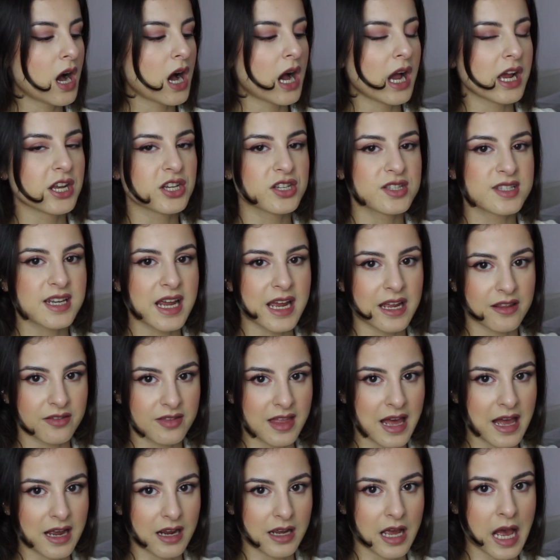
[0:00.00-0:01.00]
I just
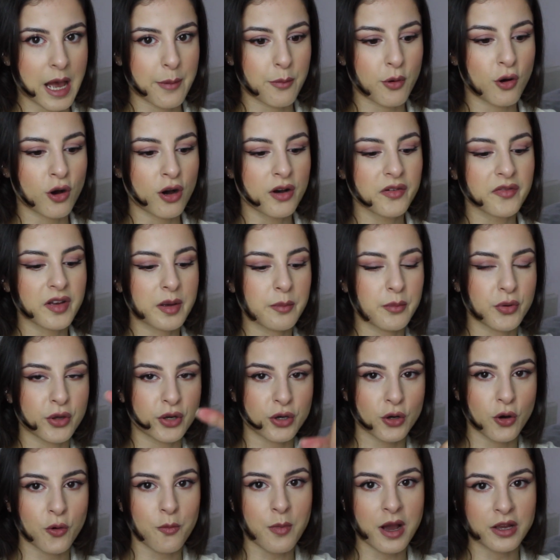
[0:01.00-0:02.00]
take that cap off and
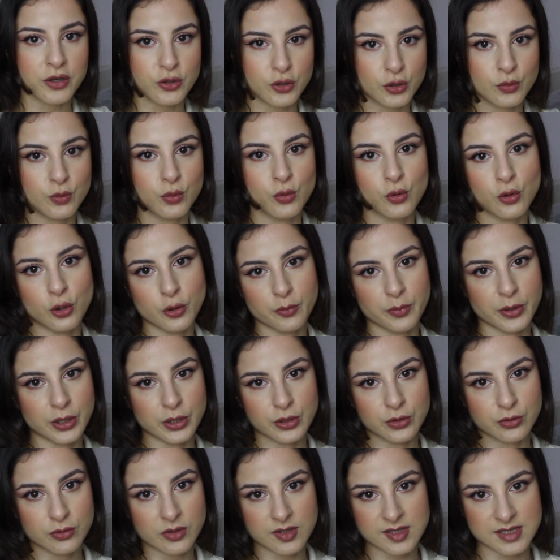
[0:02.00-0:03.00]
put it on my new water
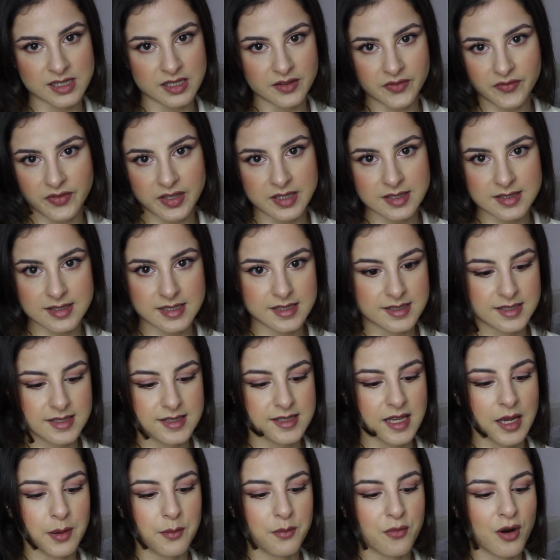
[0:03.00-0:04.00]
bottle because it fits, it's the
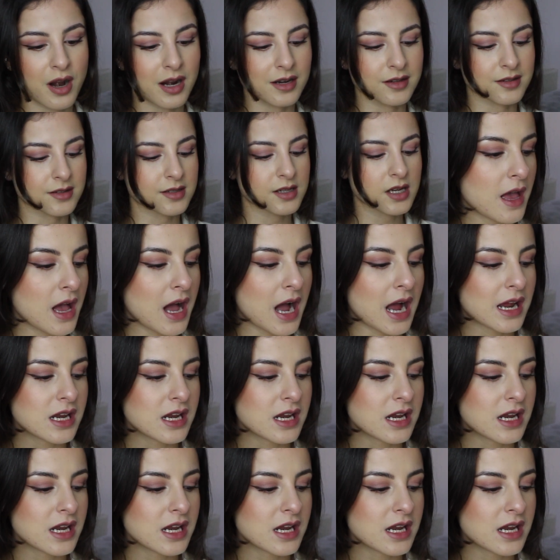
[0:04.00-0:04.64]
same brand.